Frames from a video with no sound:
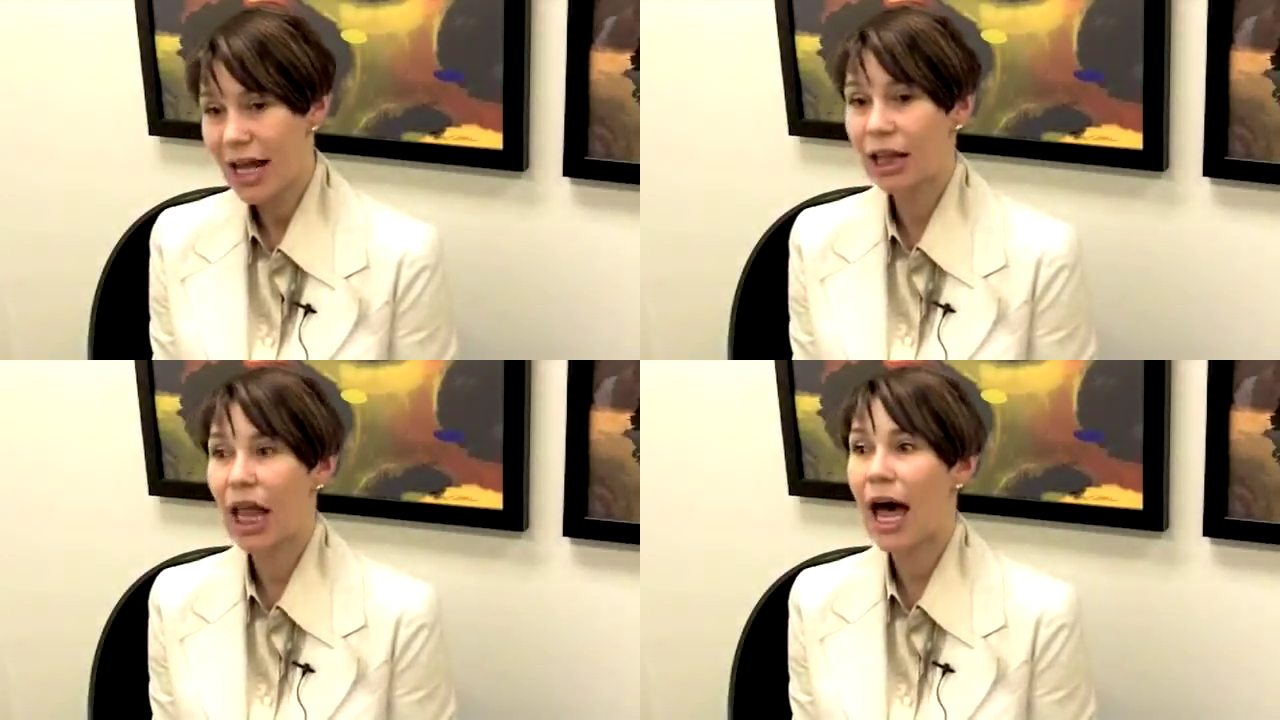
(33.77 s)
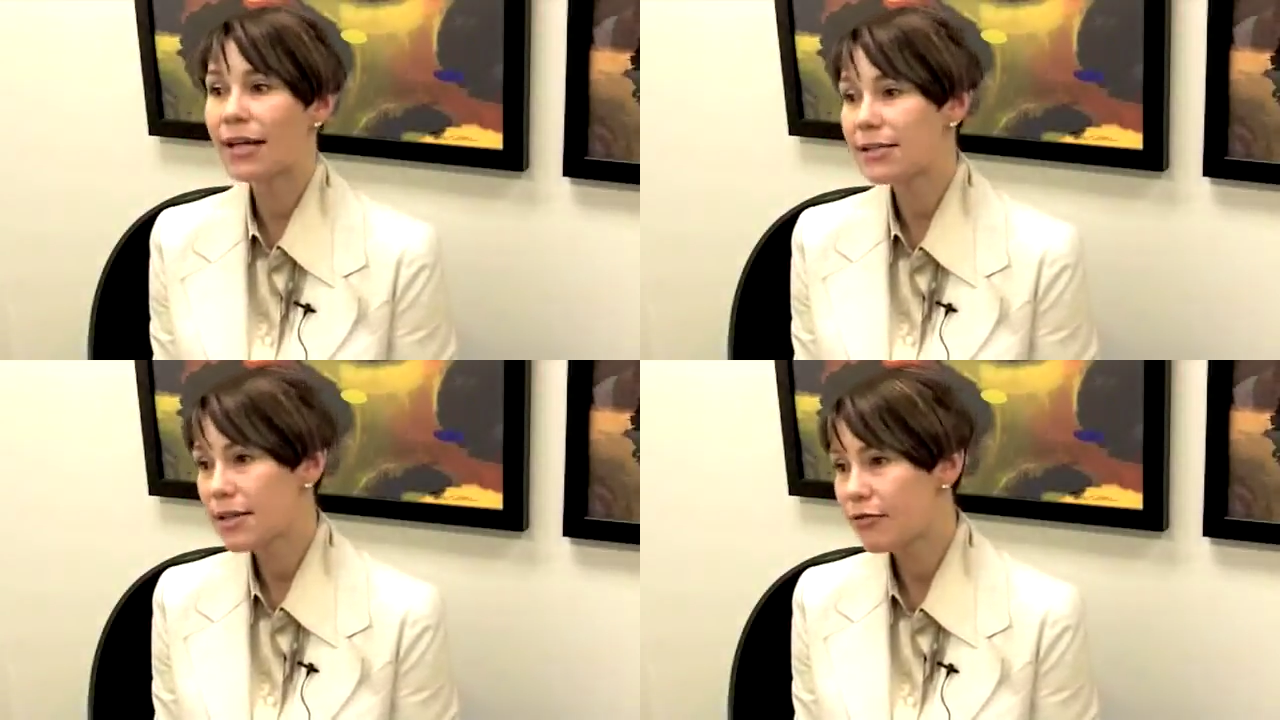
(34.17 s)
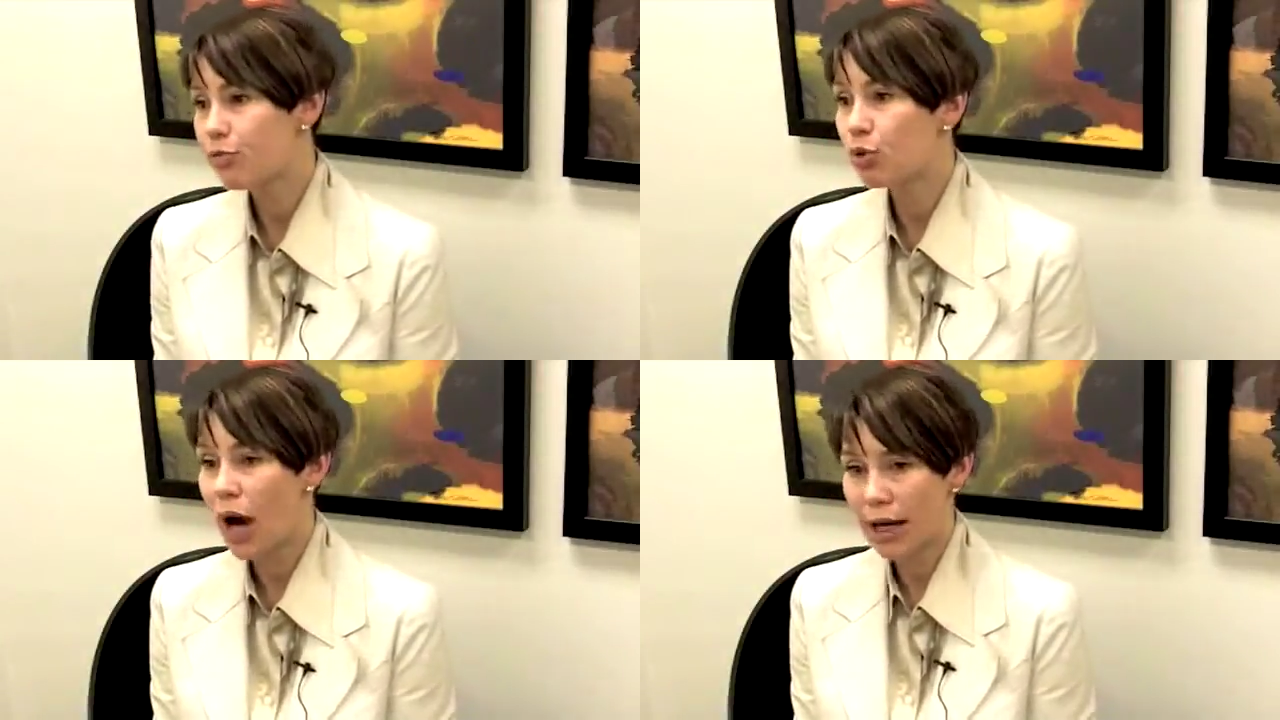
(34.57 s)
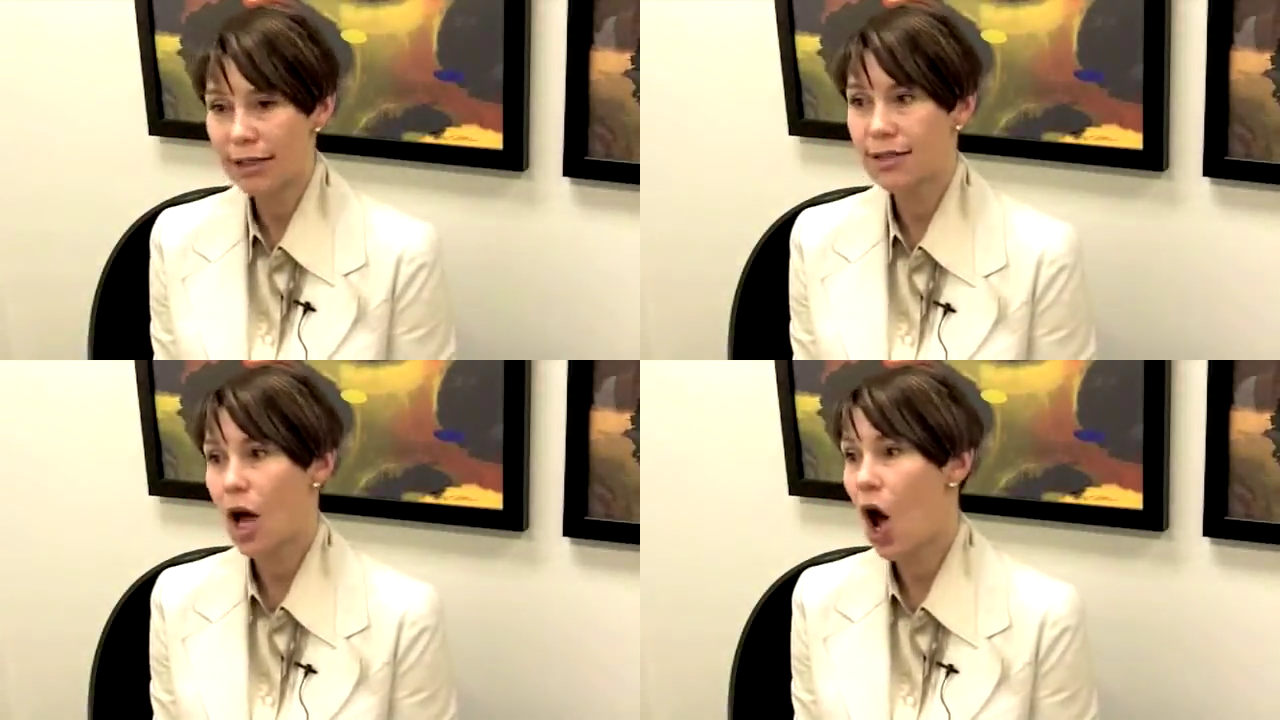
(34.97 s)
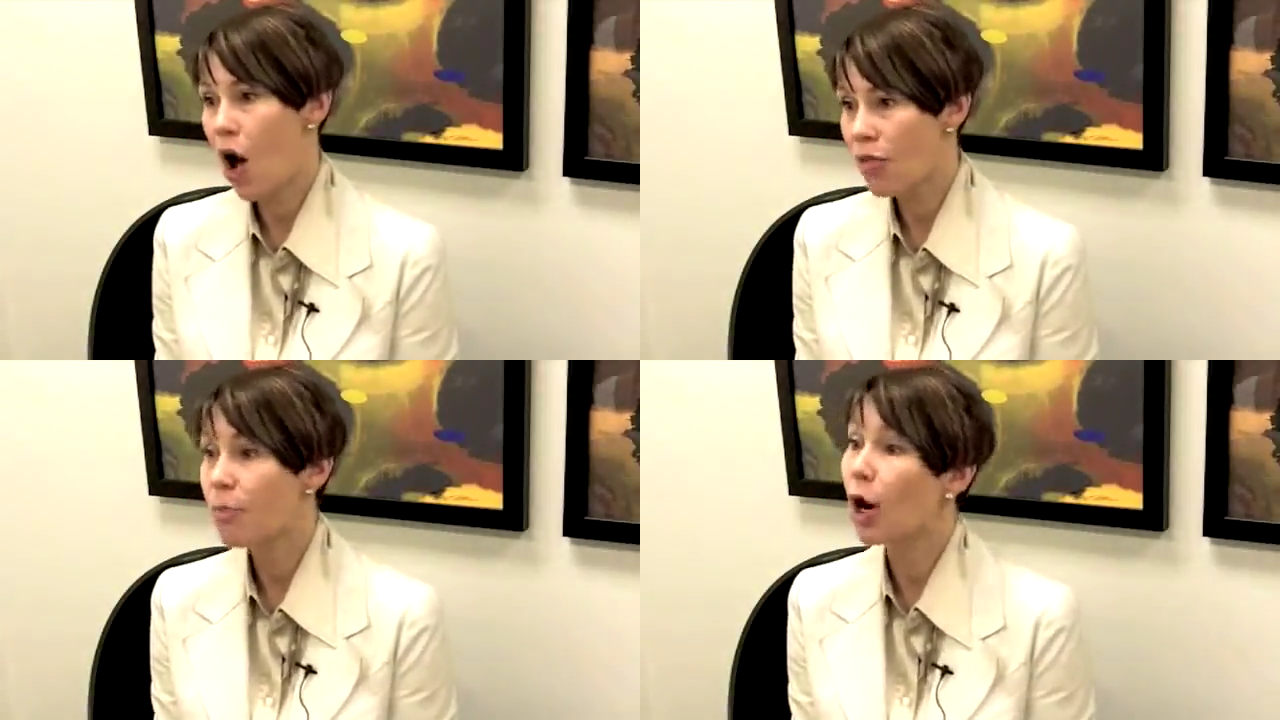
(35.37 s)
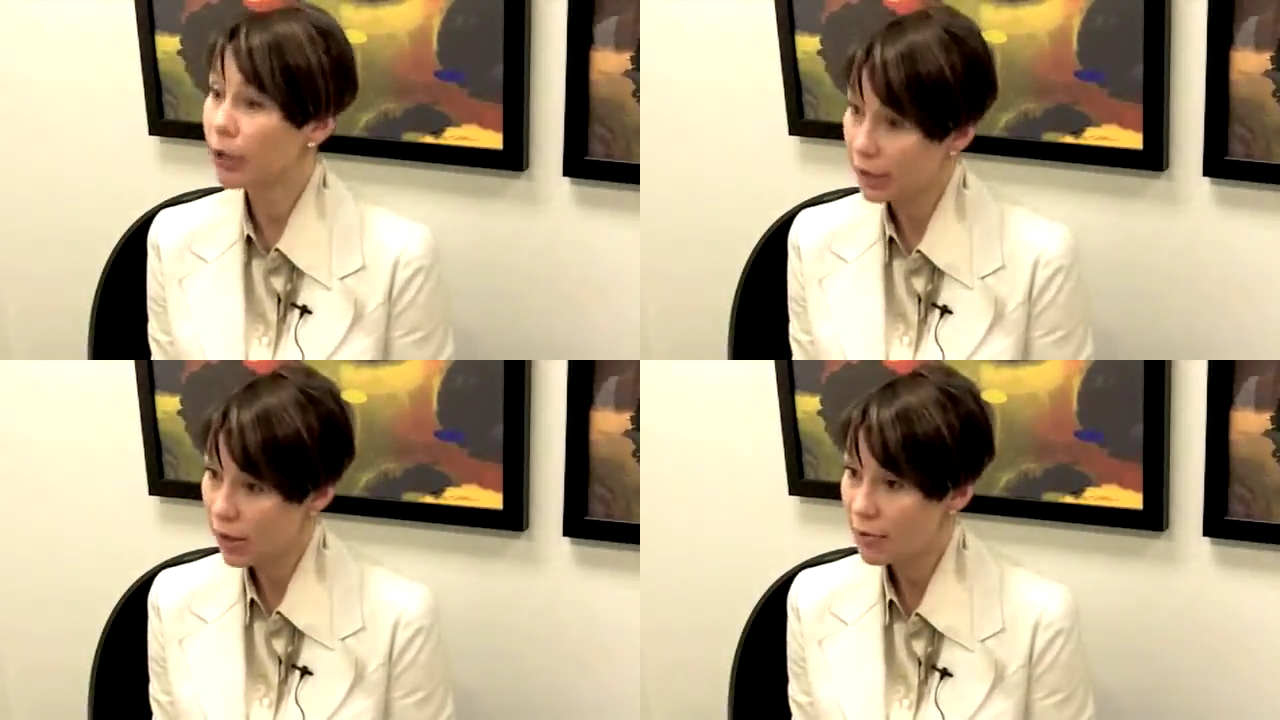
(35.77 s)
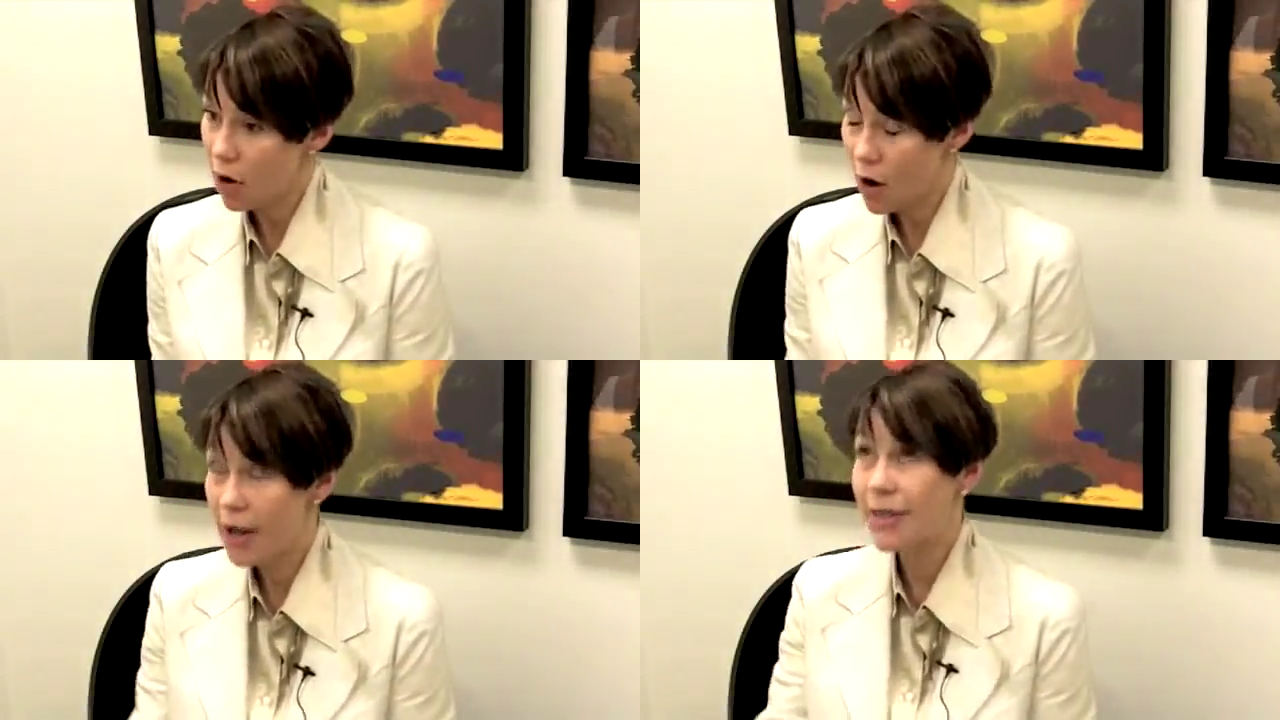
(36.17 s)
Now, lots of products on the market uh,